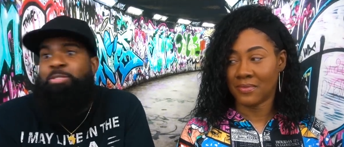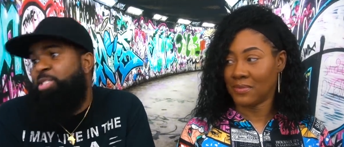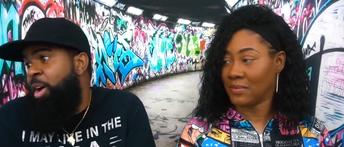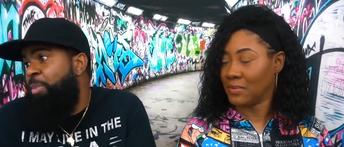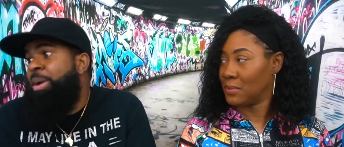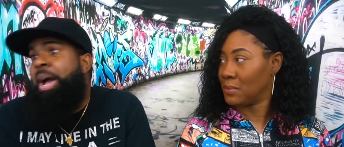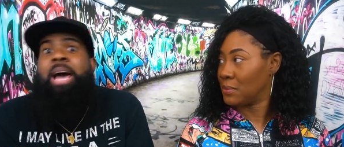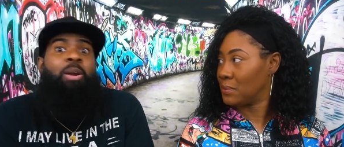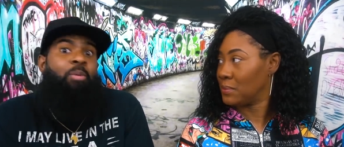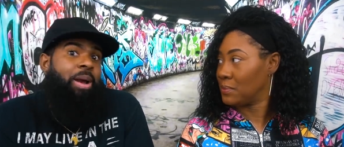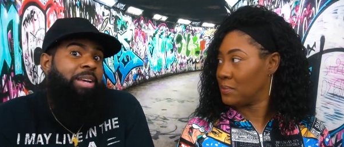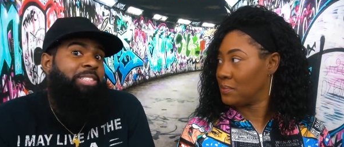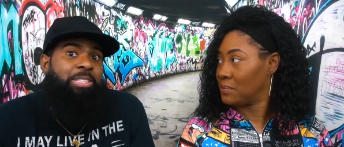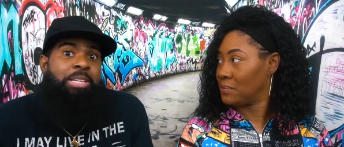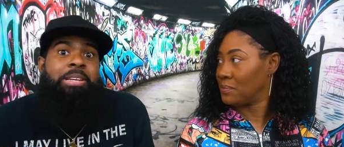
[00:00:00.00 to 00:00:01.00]
Speaker 1: some kind of
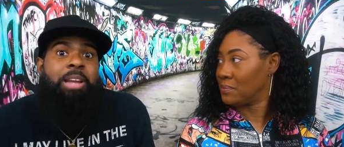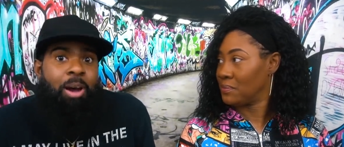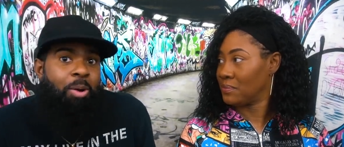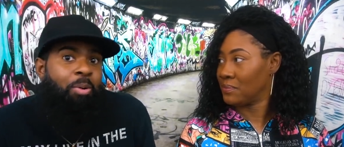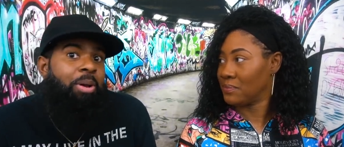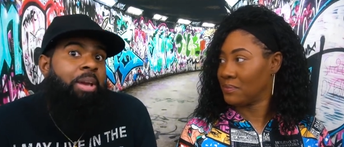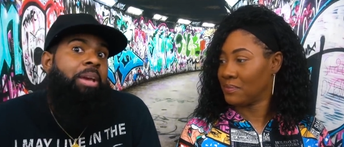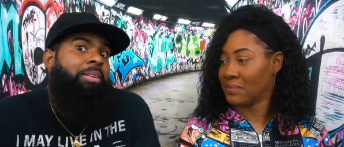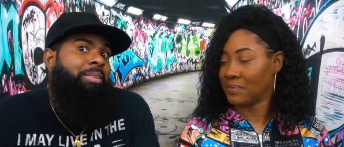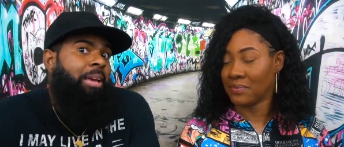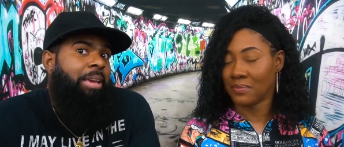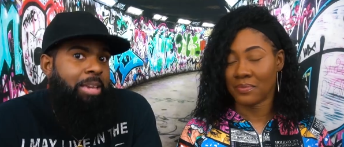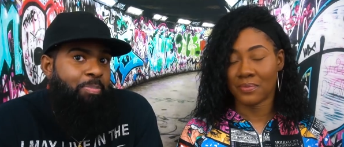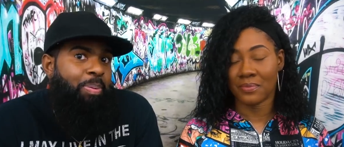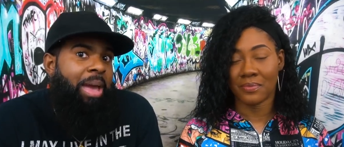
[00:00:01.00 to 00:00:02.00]
way, she know that
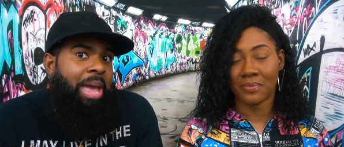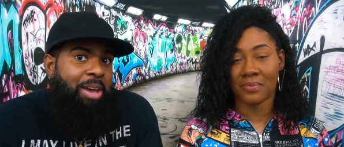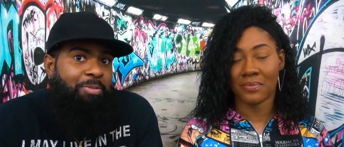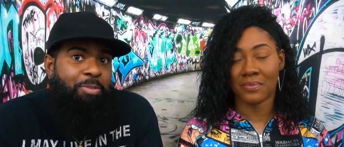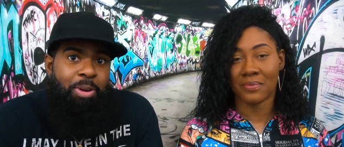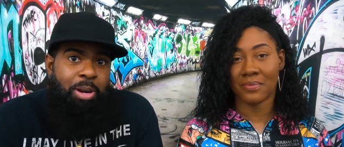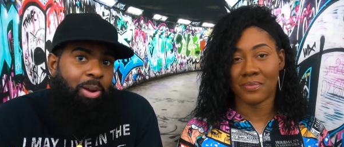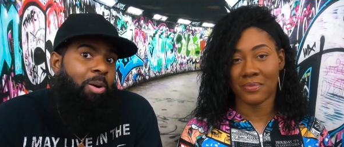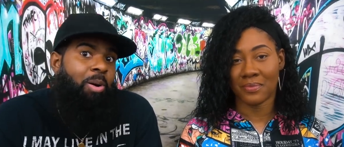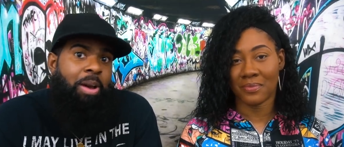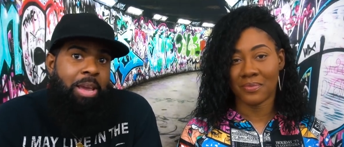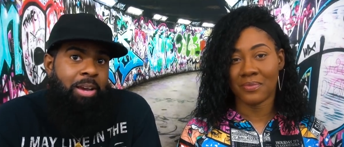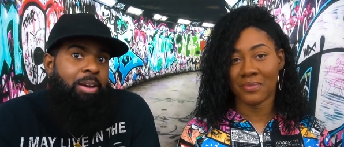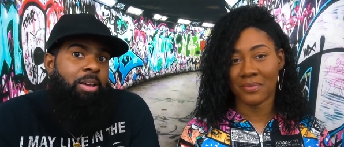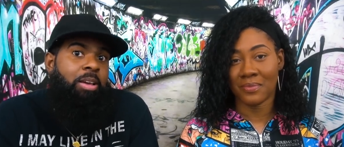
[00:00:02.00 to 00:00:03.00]
he paying for the
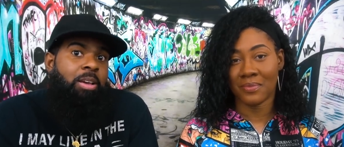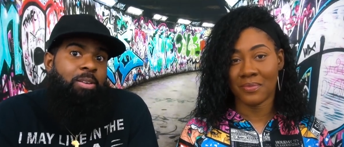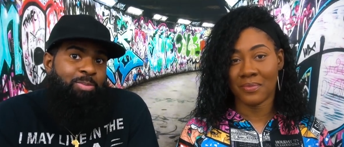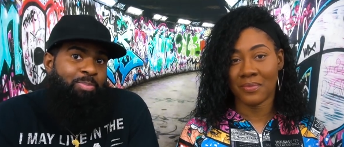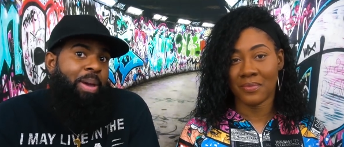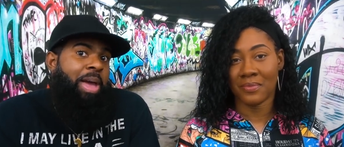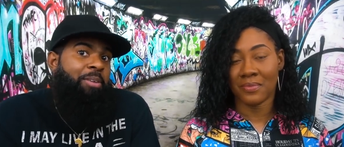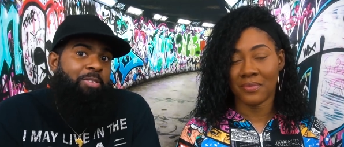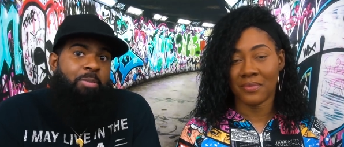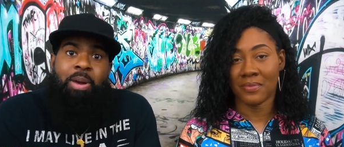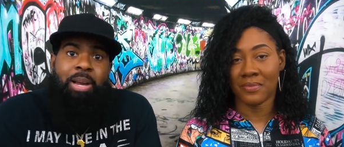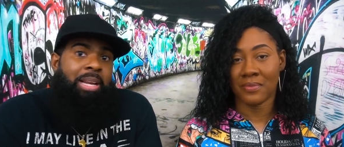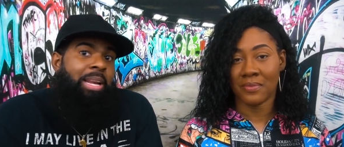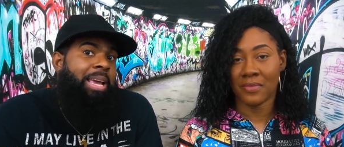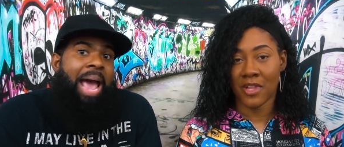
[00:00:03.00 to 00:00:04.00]
lawyer, paying for
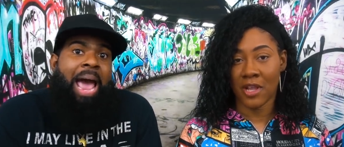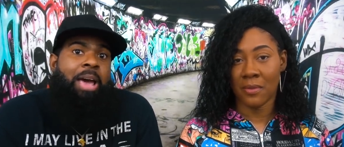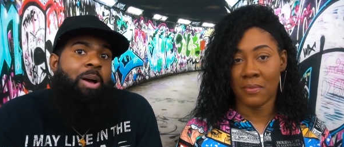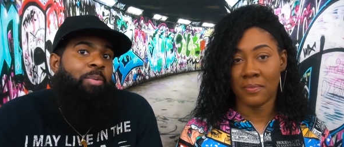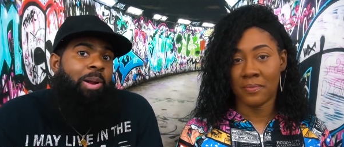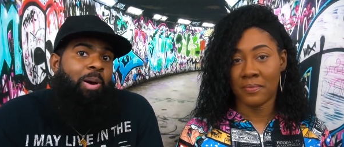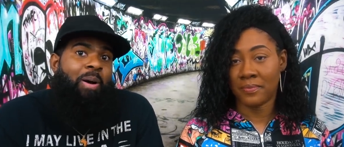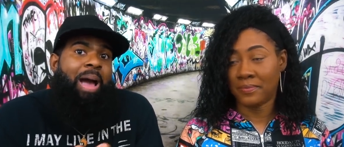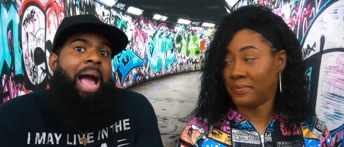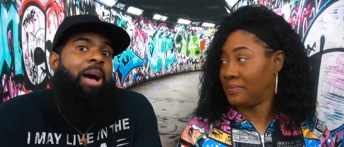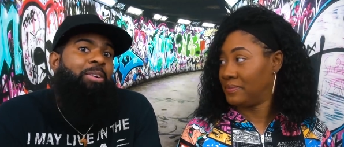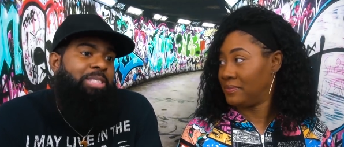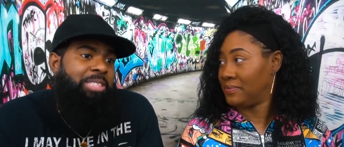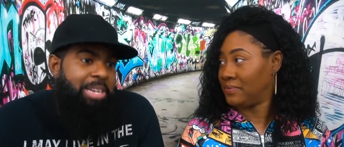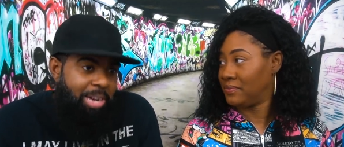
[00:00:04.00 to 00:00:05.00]
McLean. I don't know how
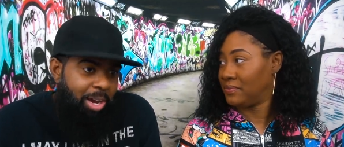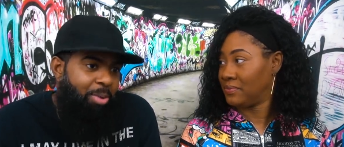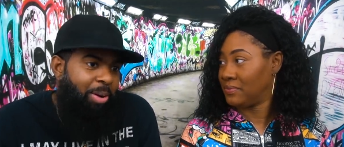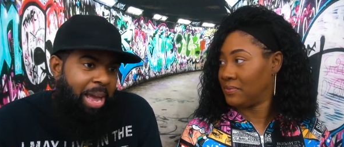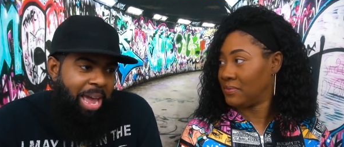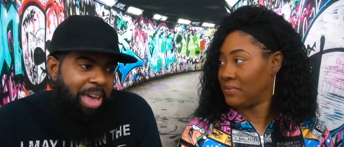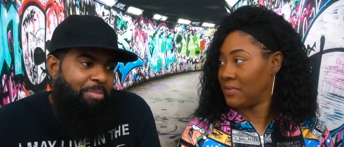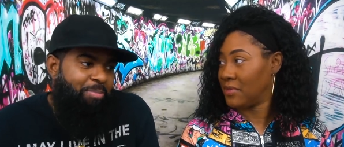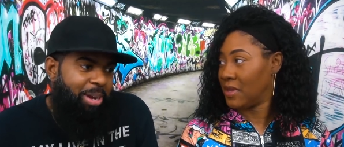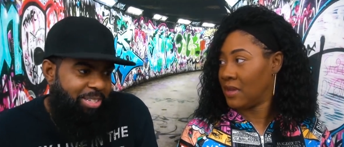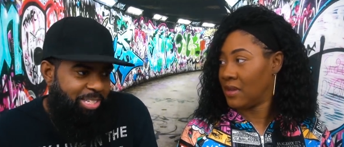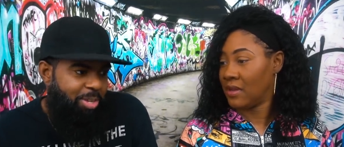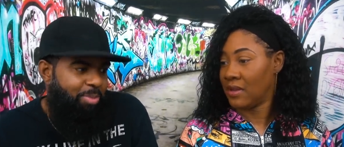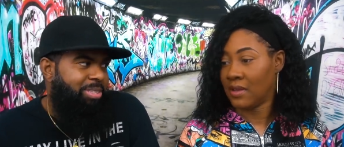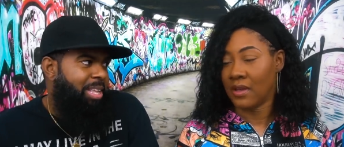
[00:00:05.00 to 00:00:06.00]
she know that, but
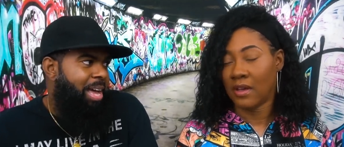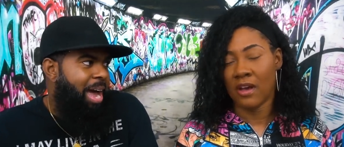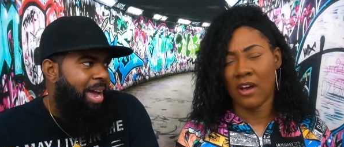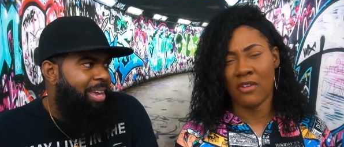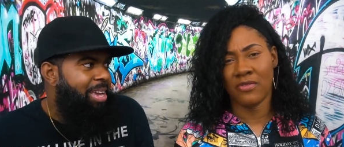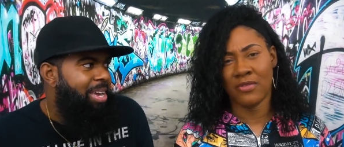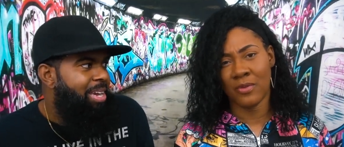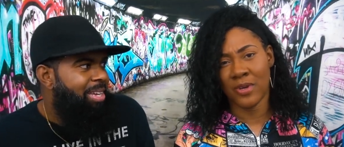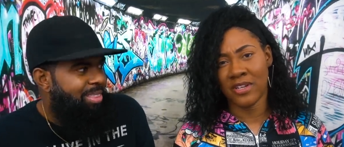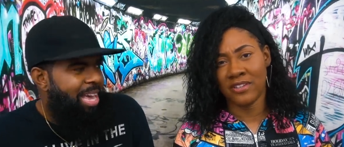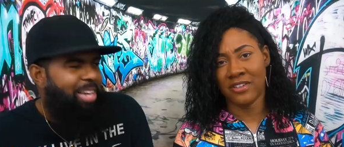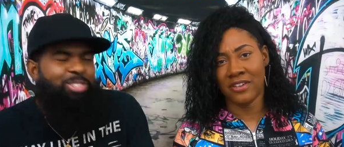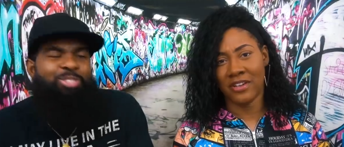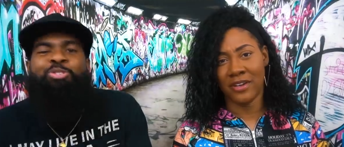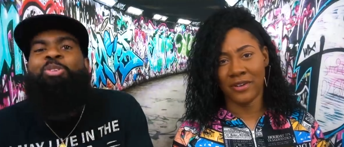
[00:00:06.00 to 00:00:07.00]
she was
Speaker 2: like, oh,
Speaker 1: well,
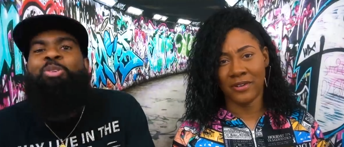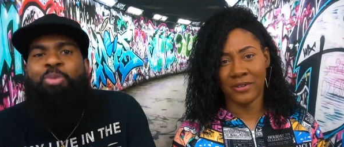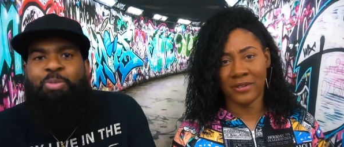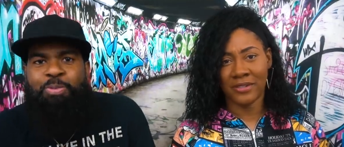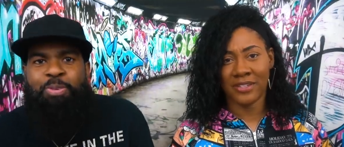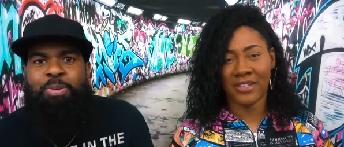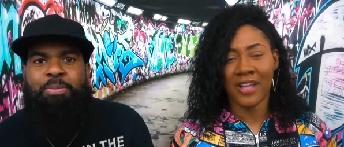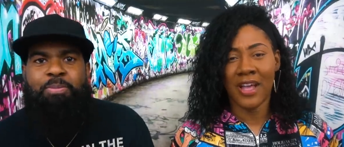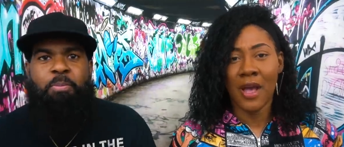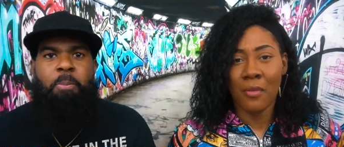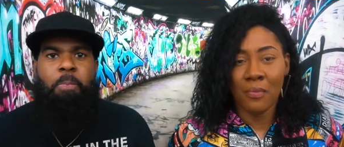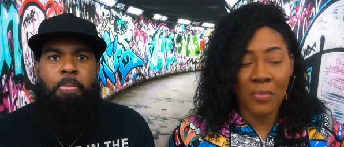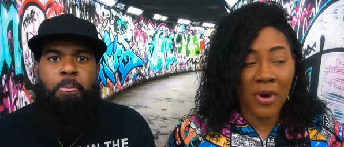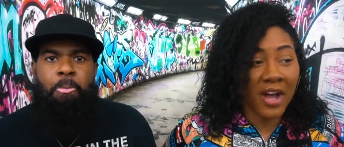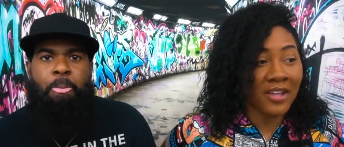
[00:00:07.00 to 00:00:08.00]
that's you know. Truth.
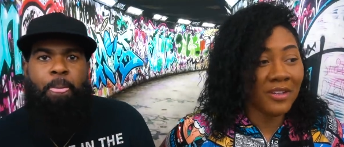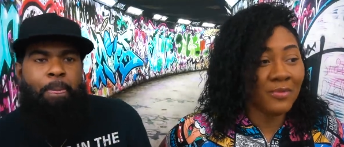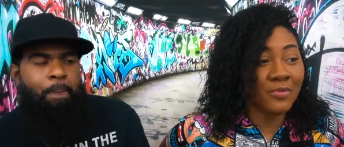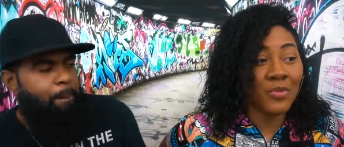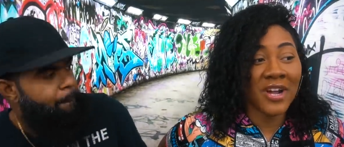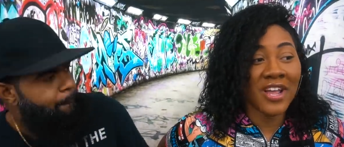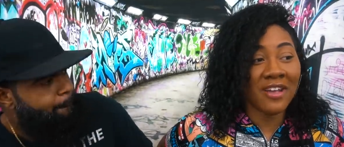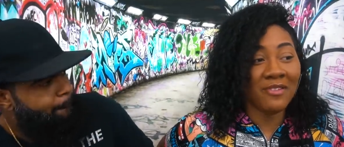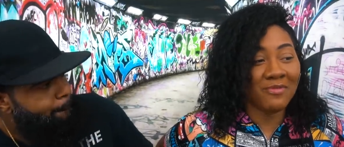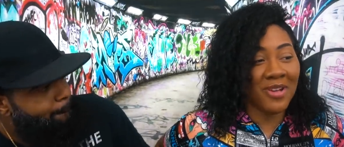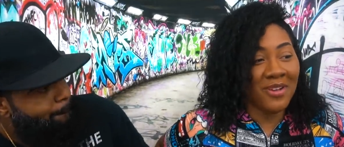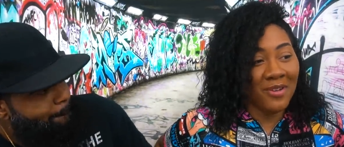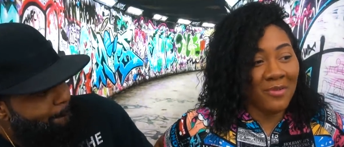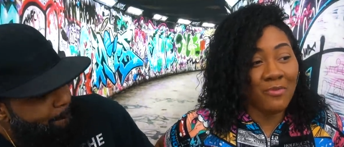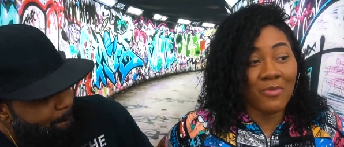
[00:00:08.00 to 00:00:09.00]
Speaker 2: But what, had,
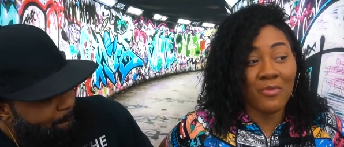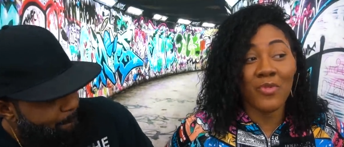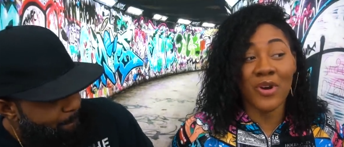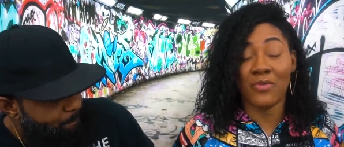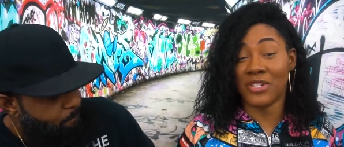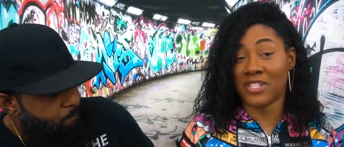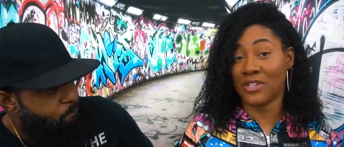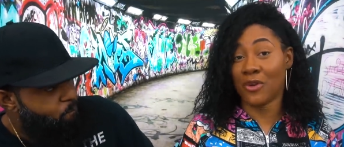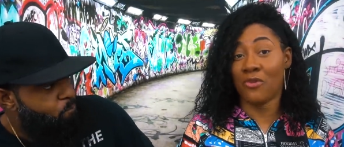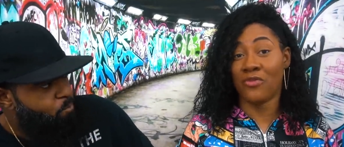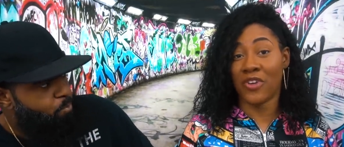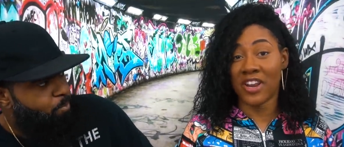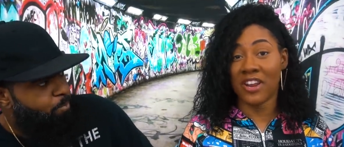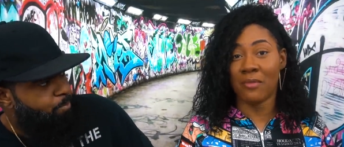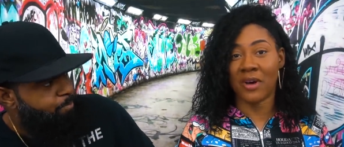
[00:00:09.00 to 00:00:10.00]
what was so funny